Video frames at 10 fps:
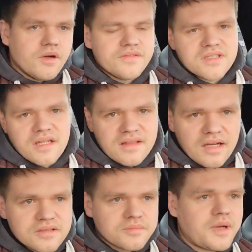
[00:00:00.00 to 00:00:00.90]
Obviously
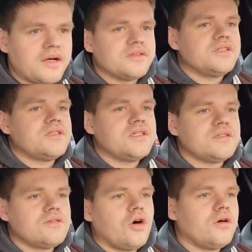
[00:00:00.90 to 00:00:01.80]
£1,000
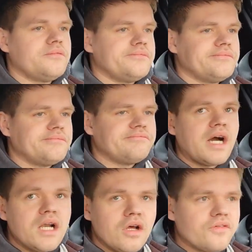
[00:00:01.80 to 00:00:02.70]
is not
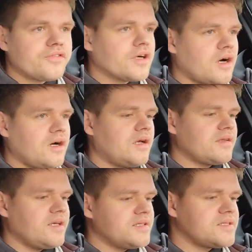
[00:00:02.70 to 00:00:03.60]
a lot for a car like
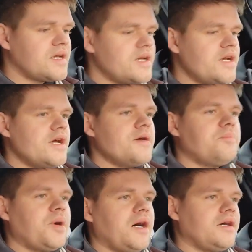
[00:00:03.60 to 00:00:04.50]
this,
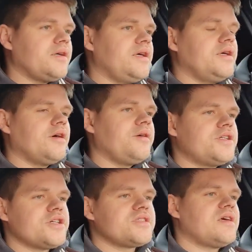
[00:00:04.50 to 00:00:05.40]
but you know, it's
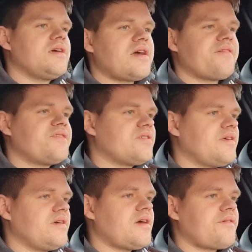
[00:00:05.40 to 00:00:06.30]
just thing after
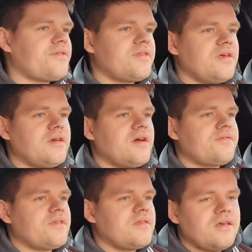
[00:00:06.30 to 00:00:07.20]
thing after thing
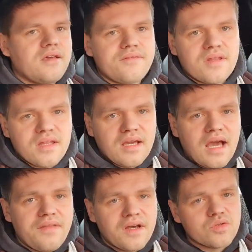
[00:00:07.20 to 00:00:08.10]
after thing after thing,
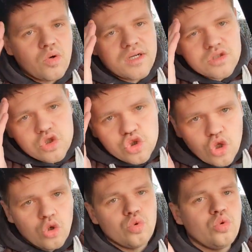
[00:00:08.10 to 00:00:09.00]
and that's why it's
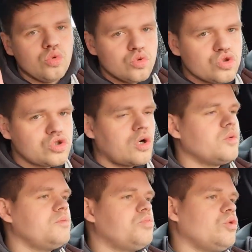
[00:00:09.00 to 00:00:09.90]
so
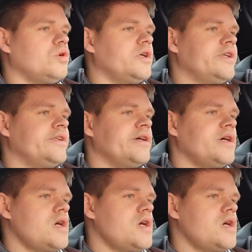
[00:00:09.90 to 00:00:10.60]
important